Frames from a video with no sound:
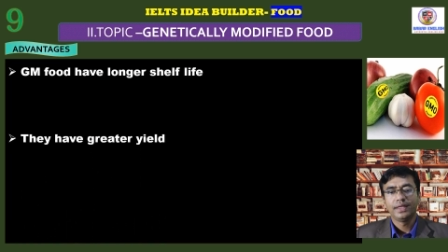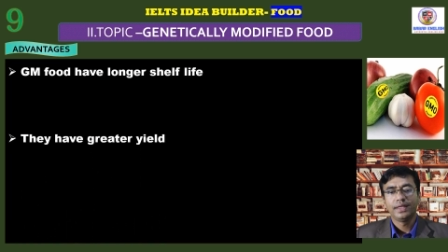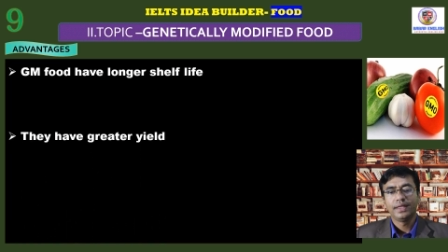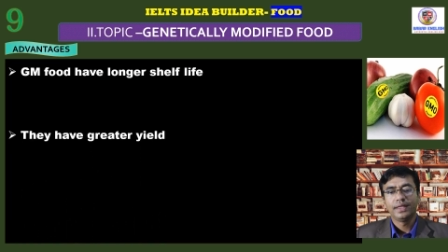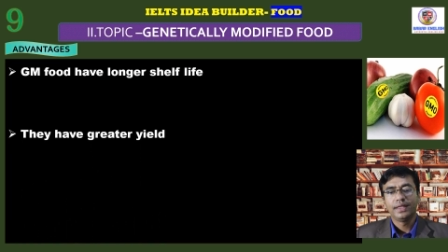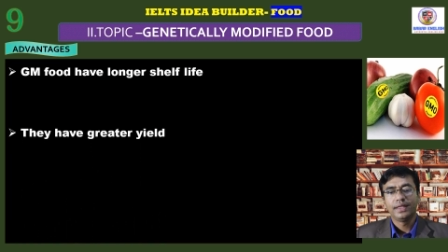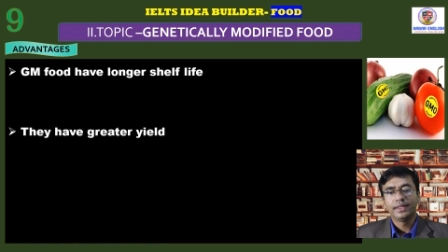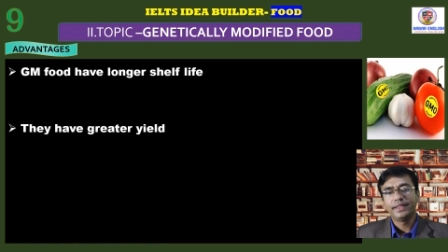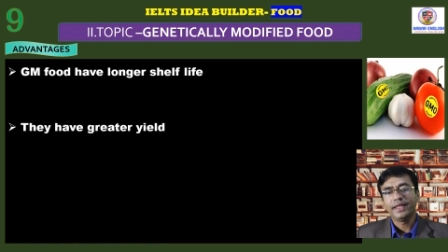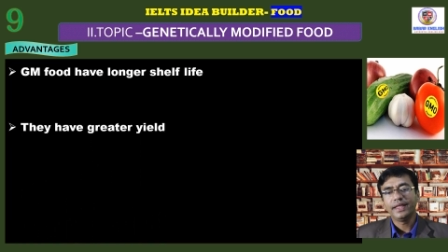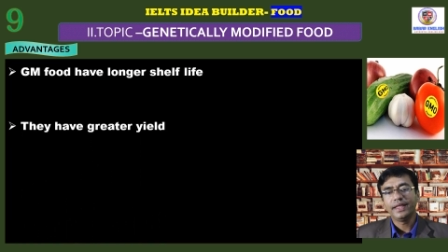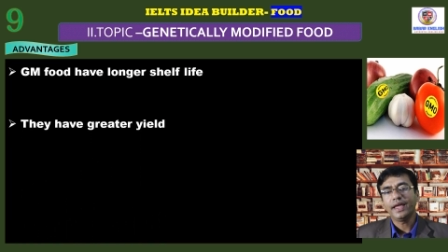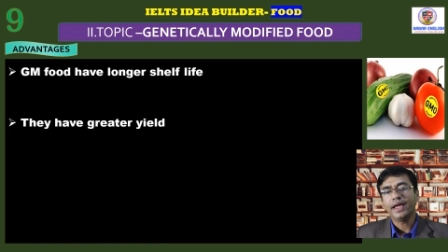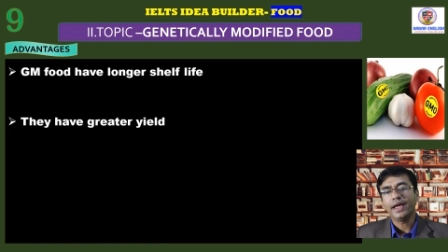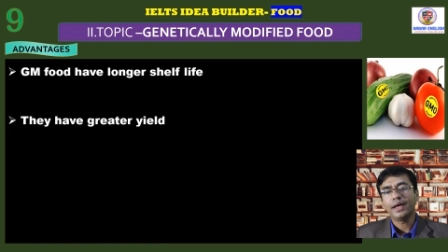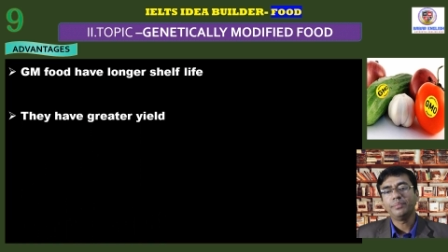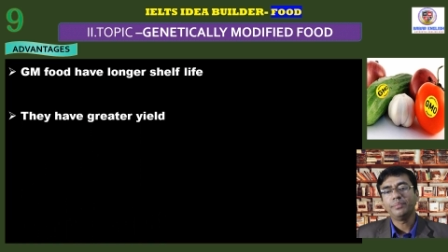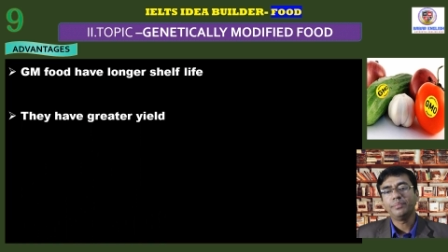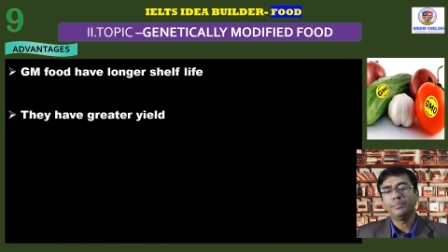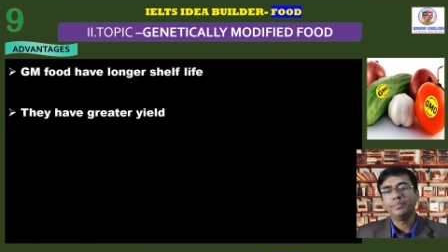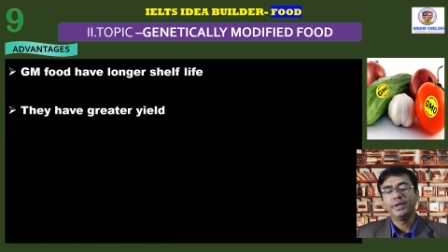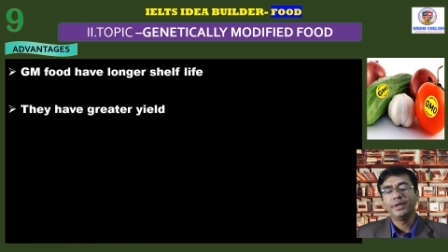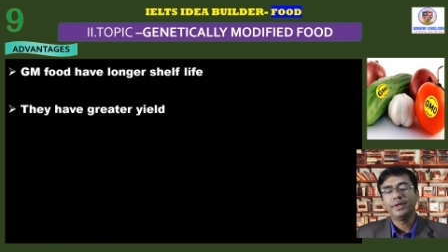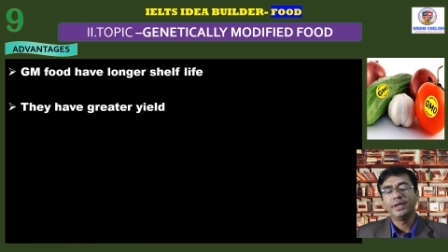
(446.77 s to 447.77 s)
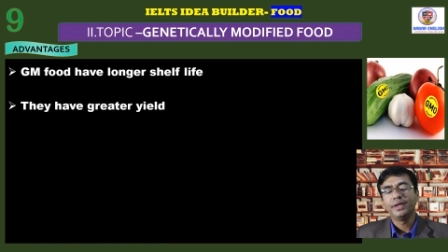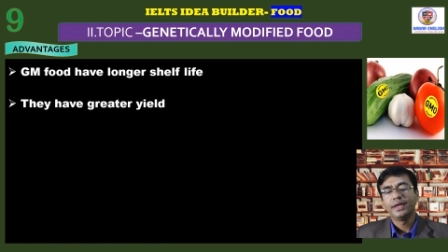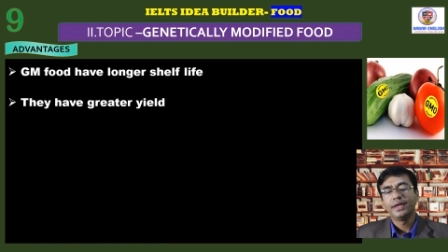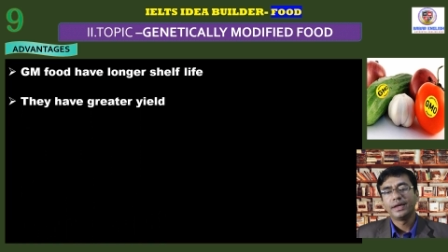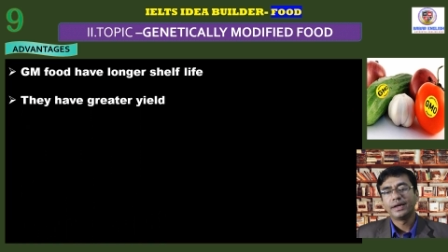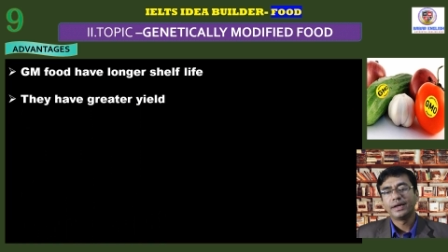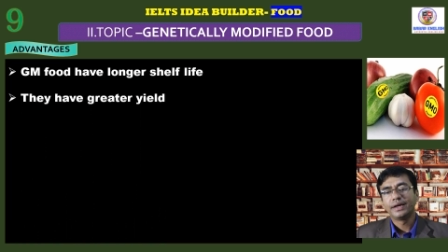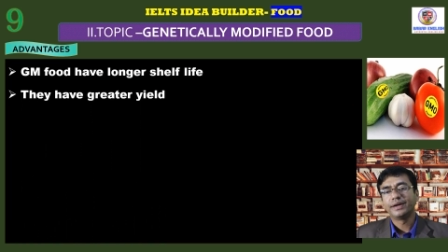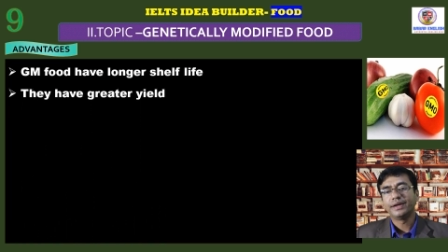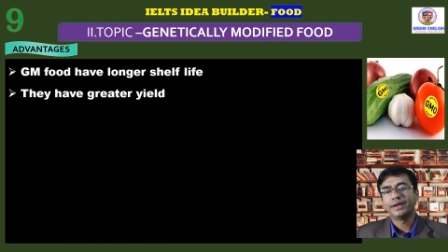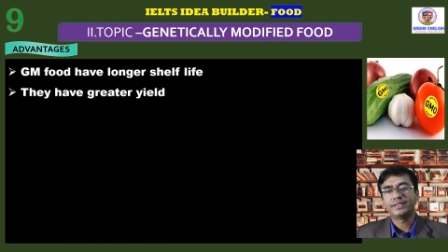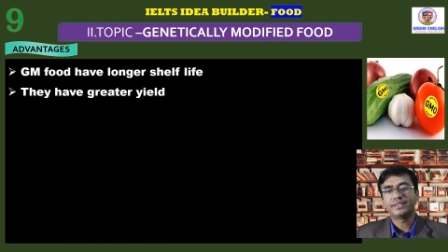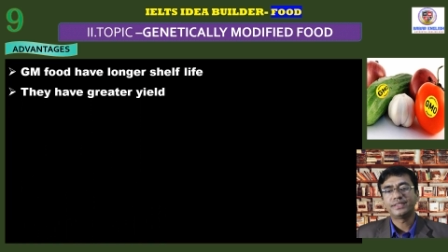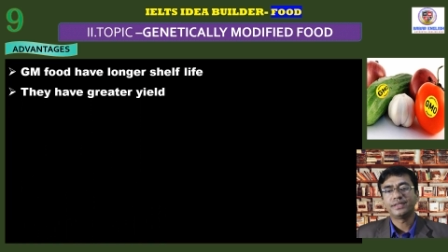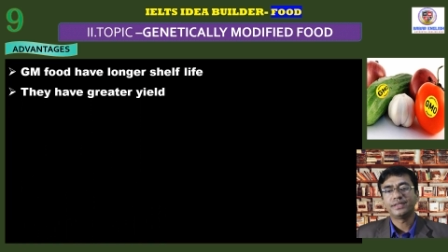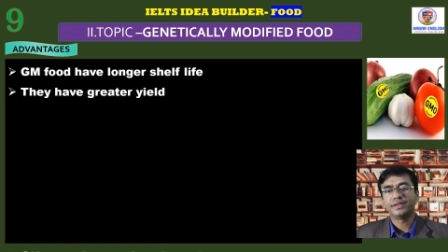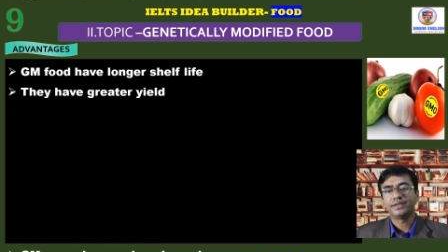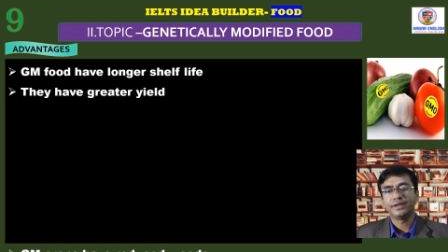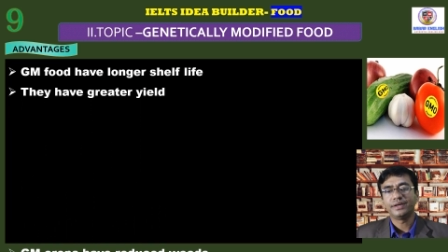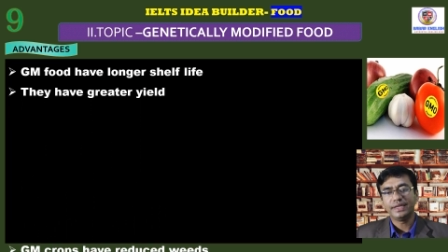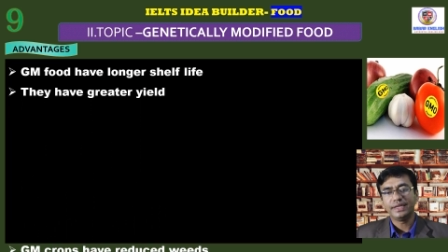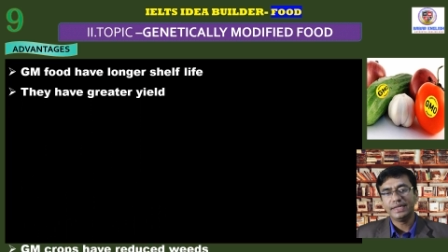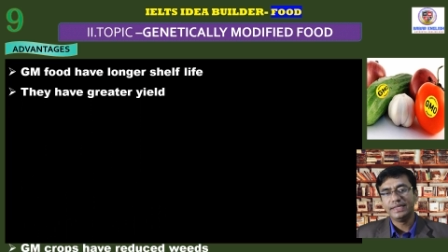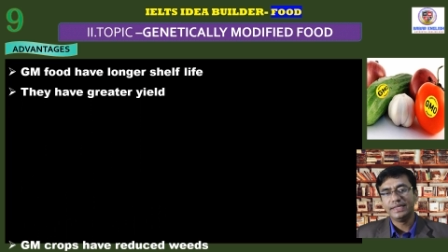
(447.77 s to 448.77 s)
They have greater
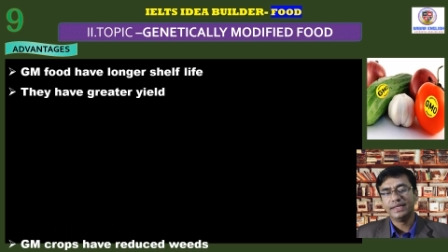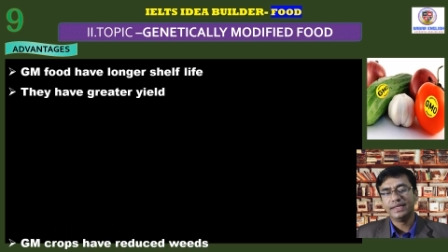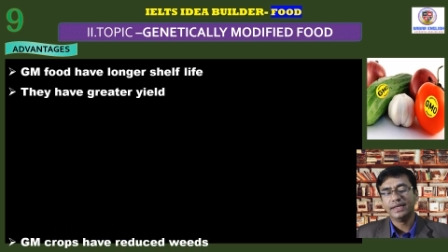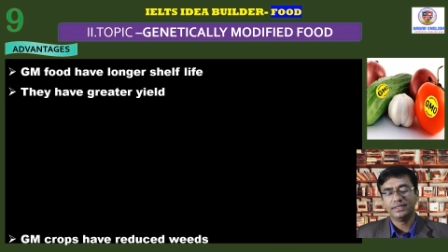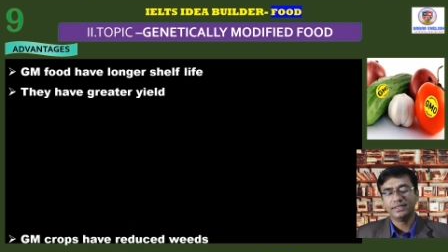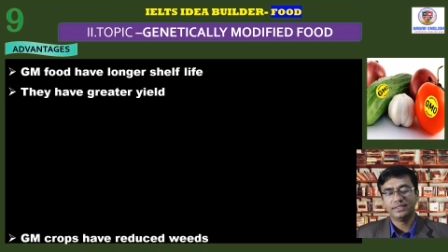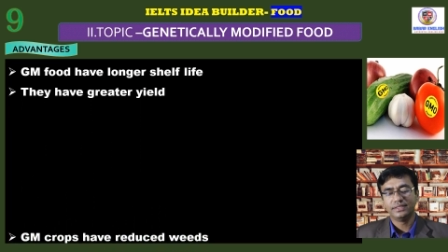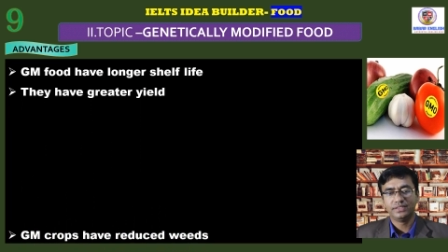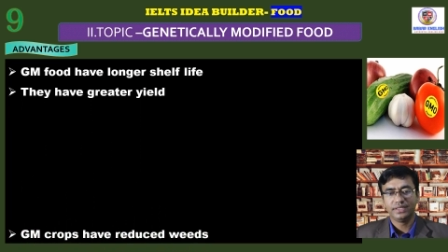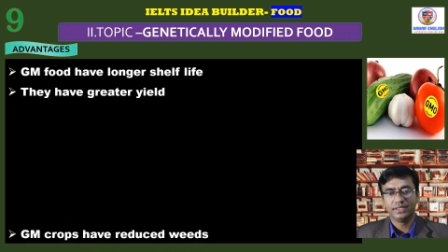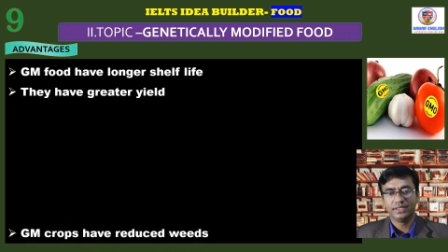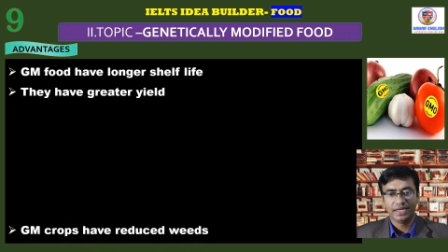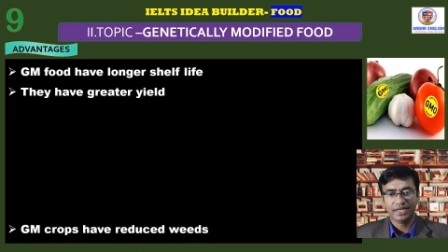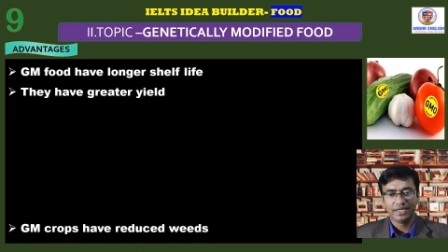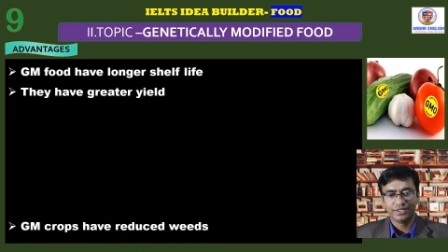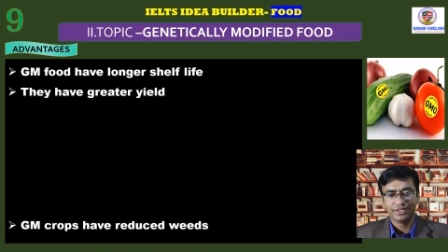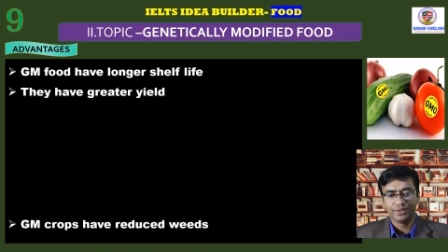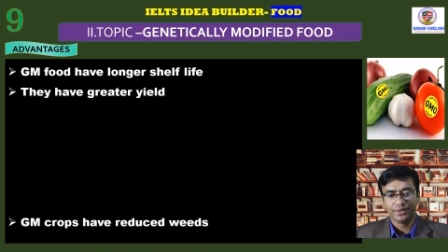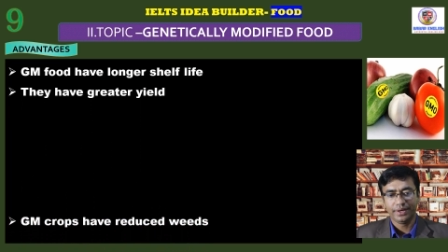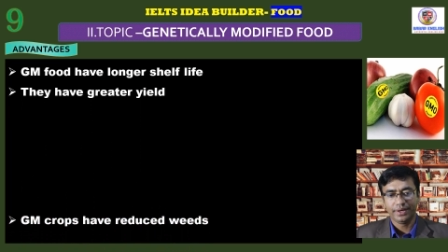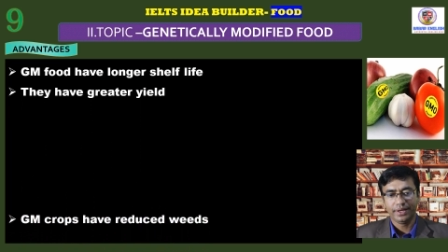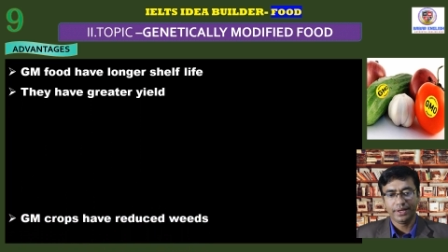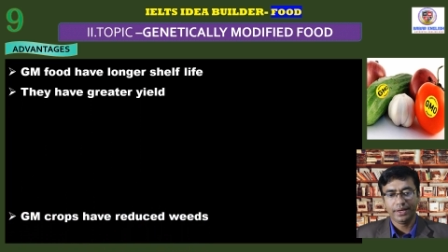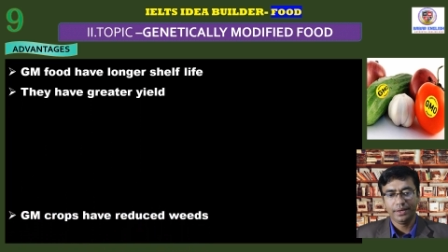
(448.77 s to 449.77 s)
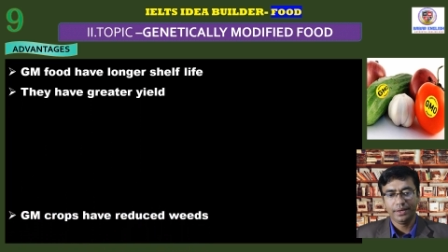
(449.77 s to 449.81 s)
yield as well.